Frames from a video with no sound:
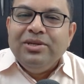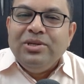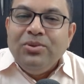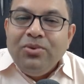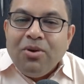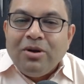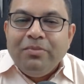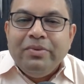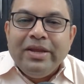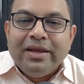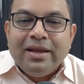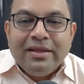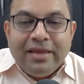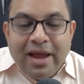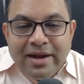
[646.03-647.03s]

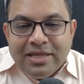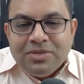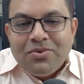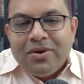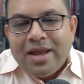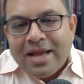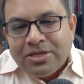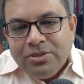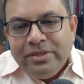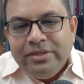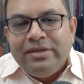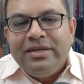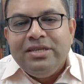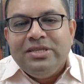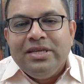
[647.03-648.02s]
And that is what actually
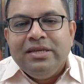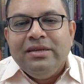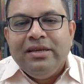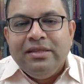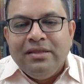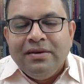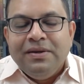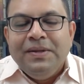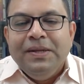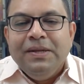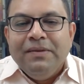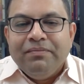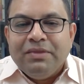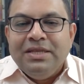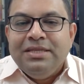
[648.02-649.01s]
the teaching in the
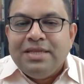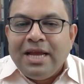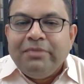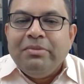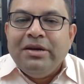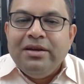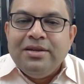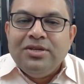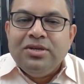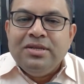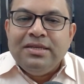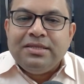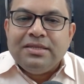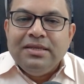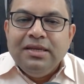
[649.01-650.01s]
insight meditation
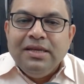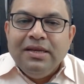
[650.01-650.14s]
is,